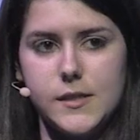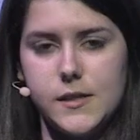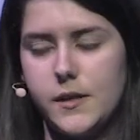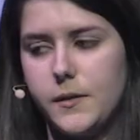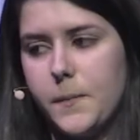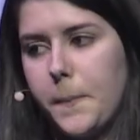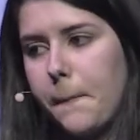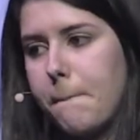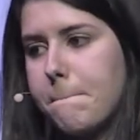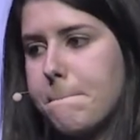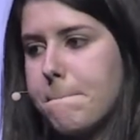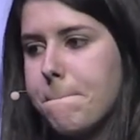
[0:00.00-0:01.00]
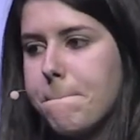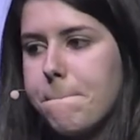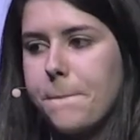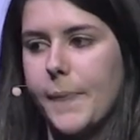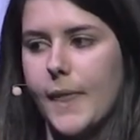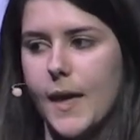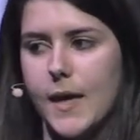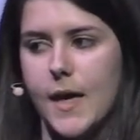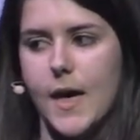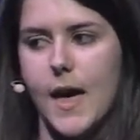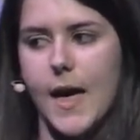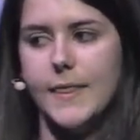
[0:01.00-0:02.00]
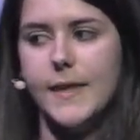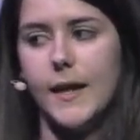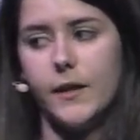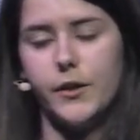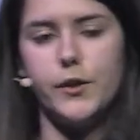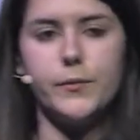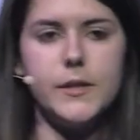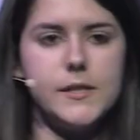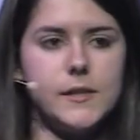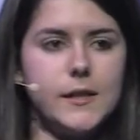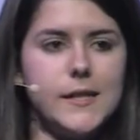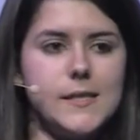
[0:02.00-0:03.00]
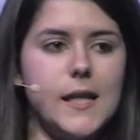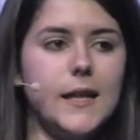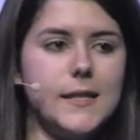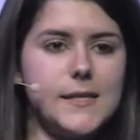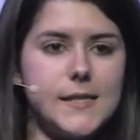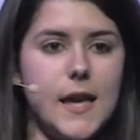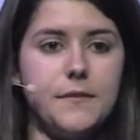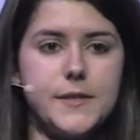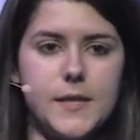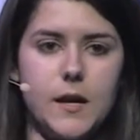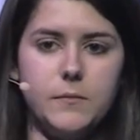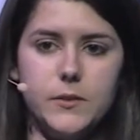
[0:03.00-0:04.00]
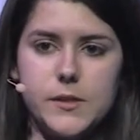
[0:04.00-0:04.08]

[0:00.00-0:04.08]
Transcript: easier. And then another reason is that it saves time